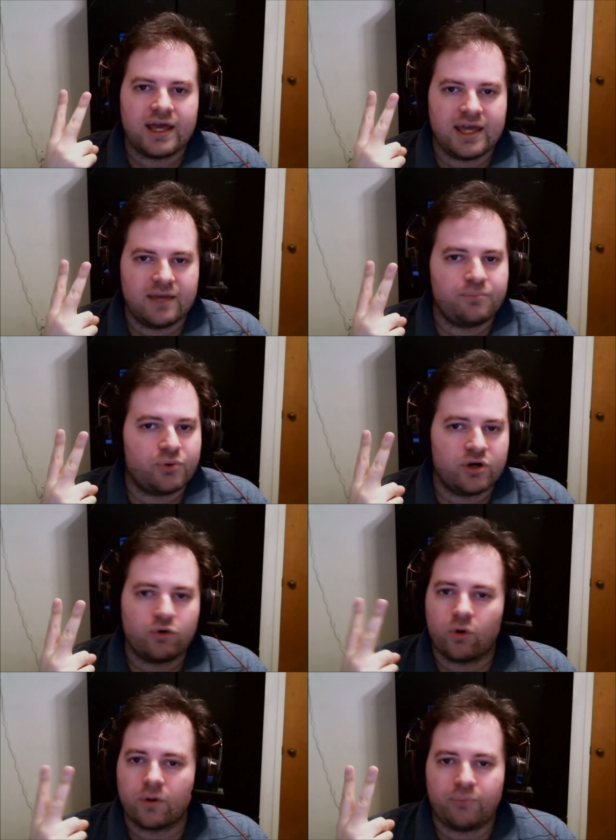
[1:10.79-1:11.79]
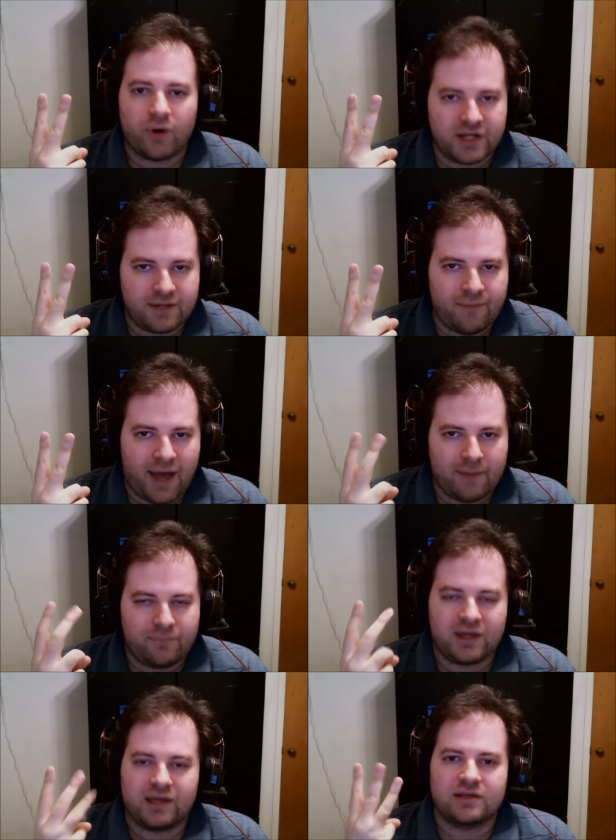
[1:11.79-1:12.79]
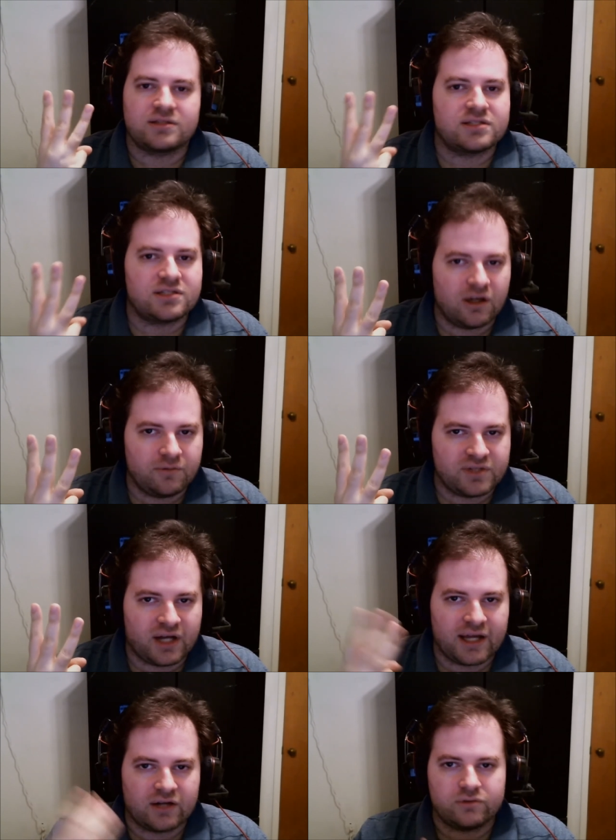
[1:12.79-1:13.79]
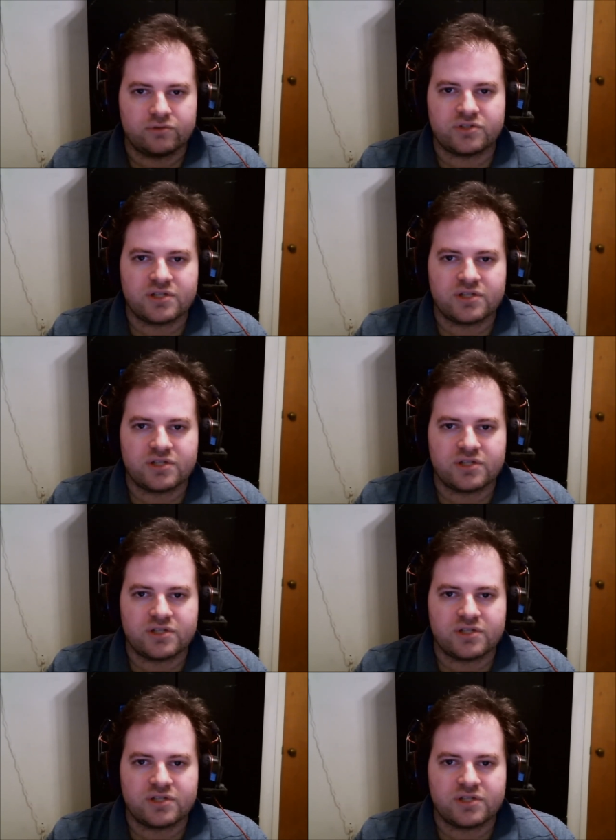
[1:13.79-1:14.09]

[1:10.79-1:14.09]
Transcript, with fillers: input or button mapping, subtitles,